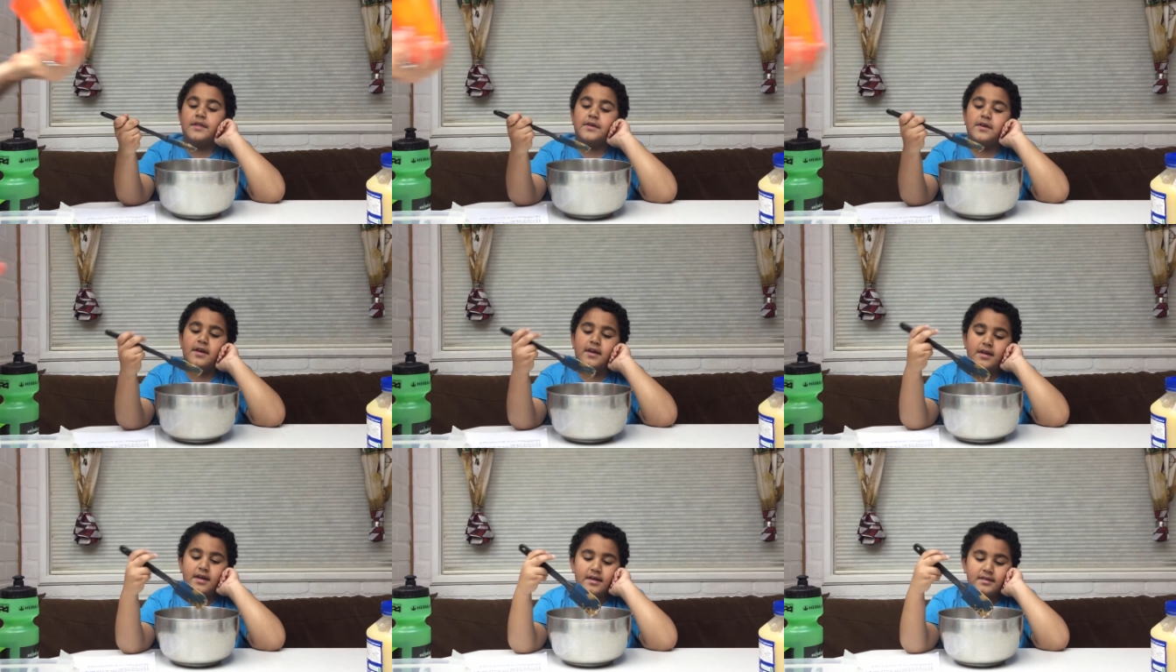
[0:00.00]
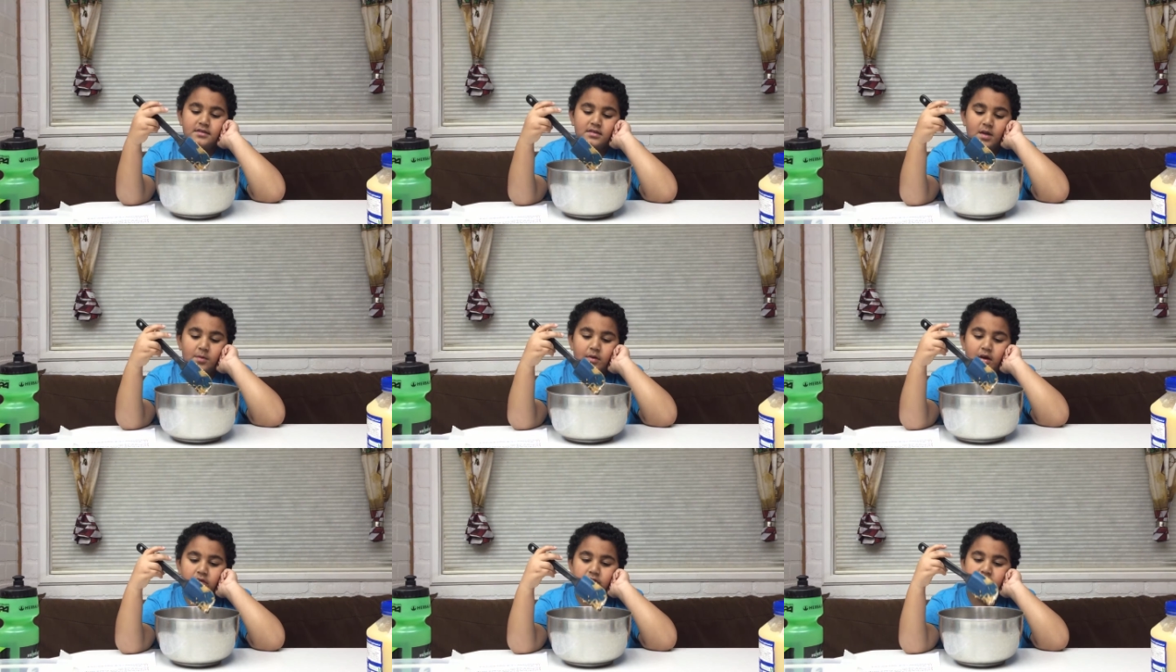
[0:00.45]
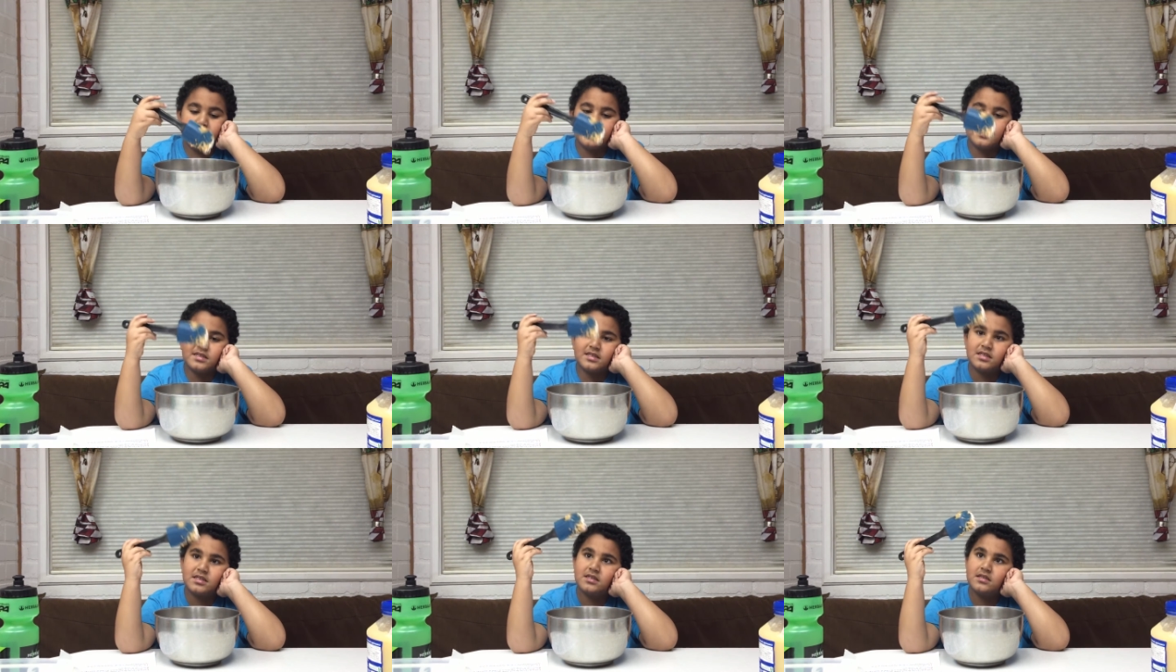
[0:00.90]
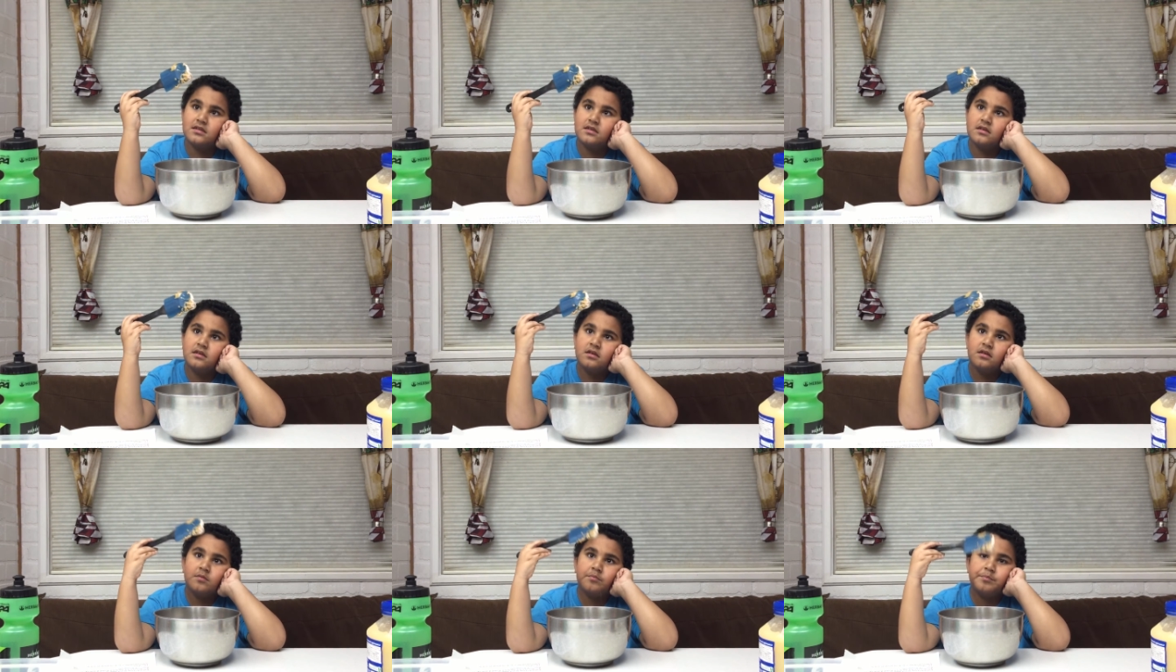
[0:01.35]
there, I got some of this
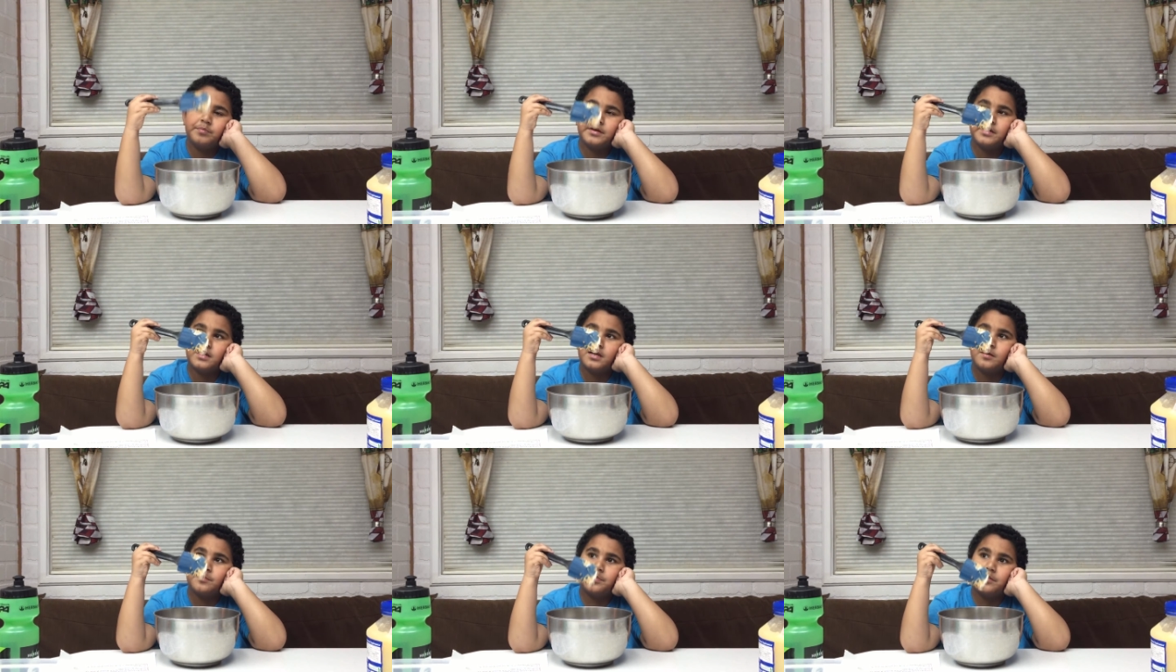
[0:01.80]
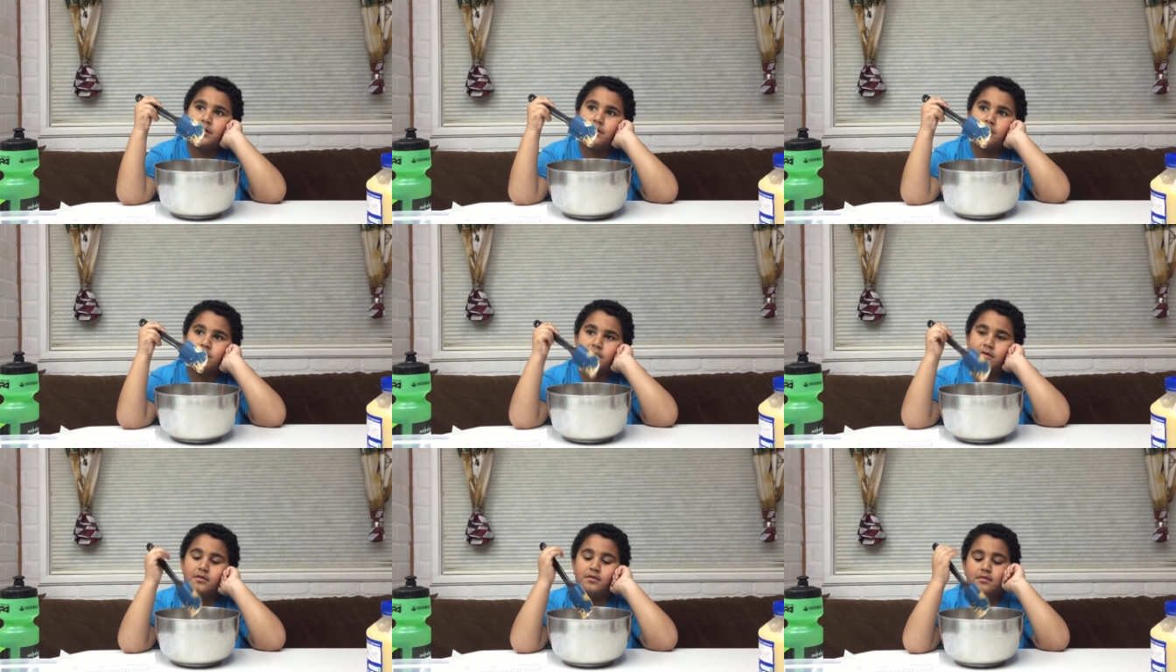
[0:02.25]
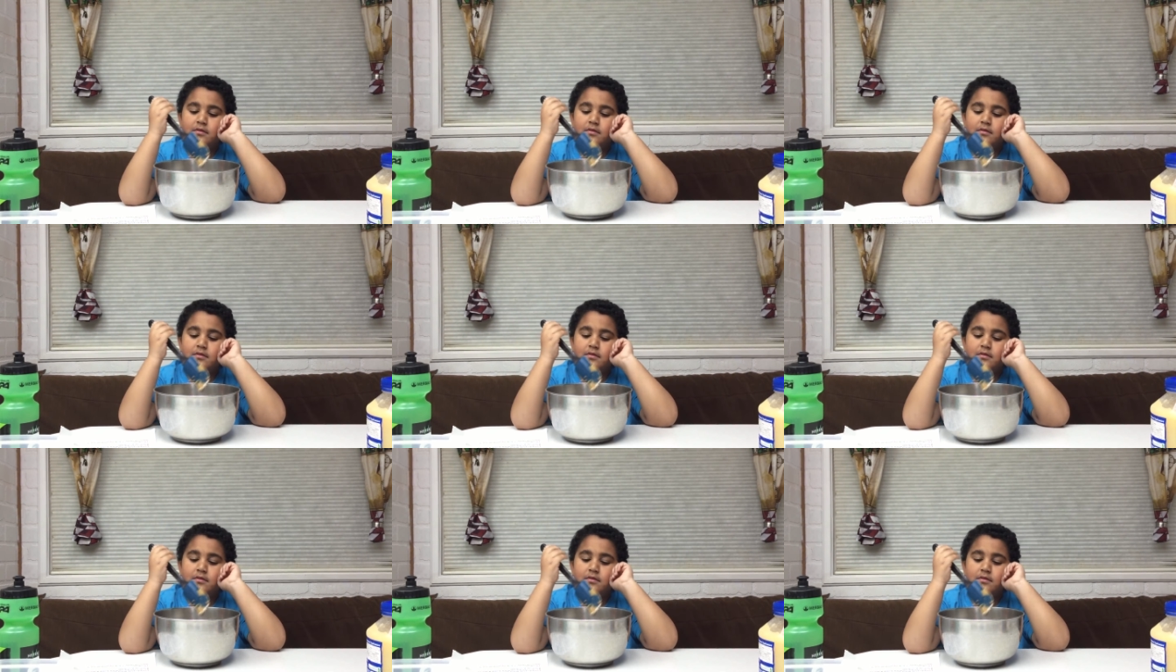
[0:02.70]
peanut butter.